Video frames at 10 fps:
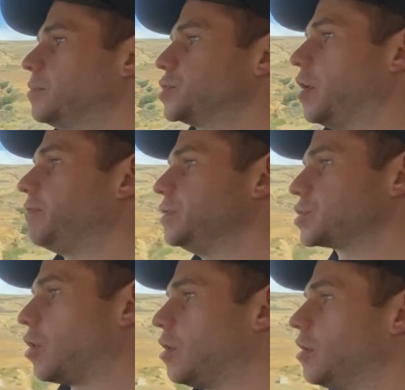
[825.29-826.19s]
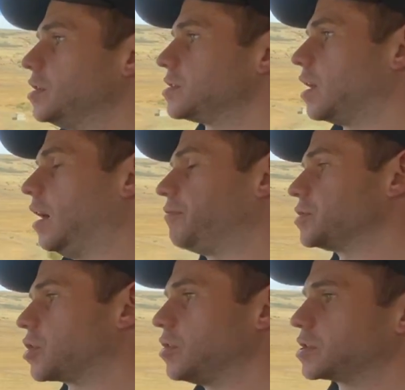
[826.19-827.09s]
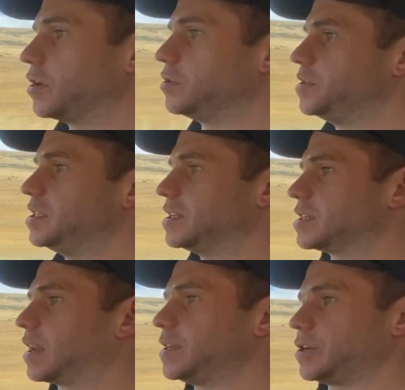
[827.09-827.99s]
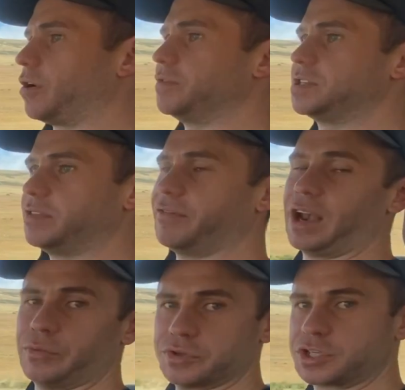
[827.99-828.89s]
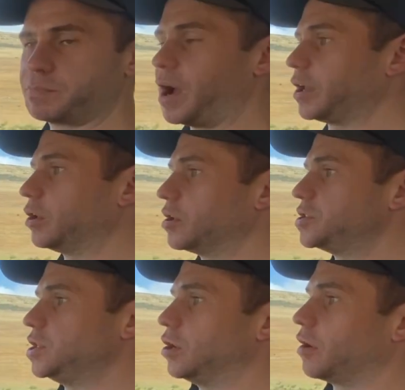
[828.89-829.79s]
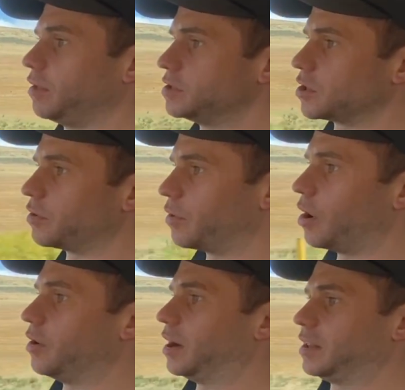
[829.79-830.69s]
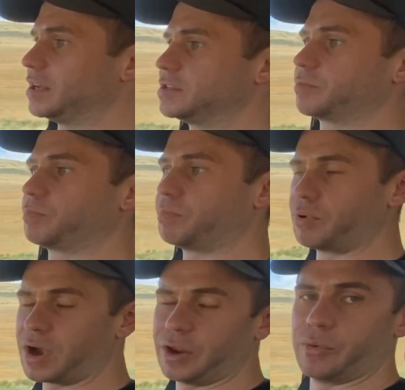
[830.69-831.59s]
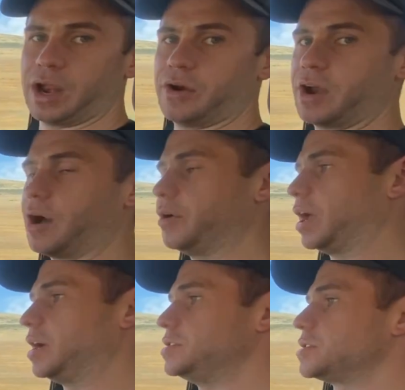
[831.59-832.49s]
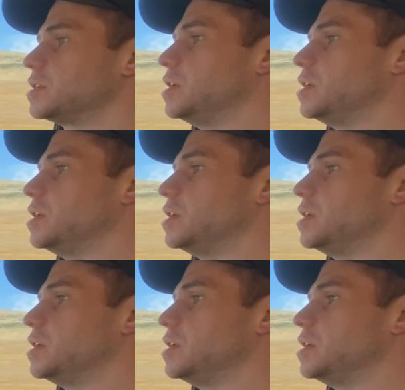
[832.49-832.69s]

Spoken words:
So if this car is going to be seen as a classic, obviously the value will spike. You don't see a lot of these on the road, and it is pretty rare nowadays.